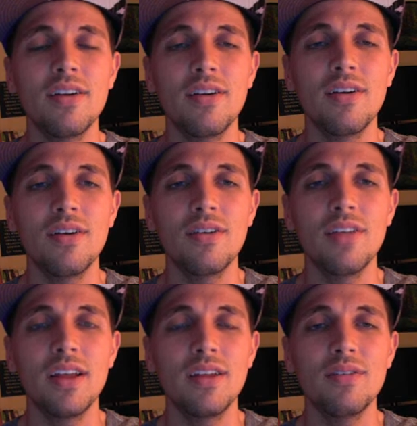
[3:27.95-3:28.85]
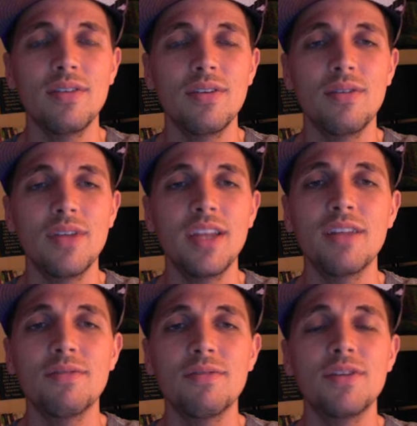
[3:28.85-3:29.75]
or that it, you know,
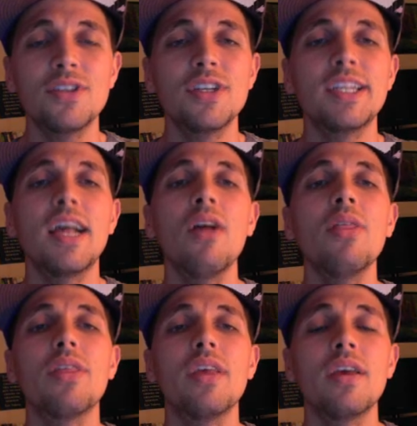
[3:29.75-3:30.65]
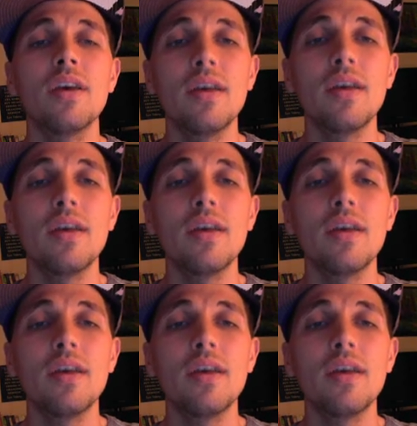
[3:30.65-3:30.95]
eating fish is healthy.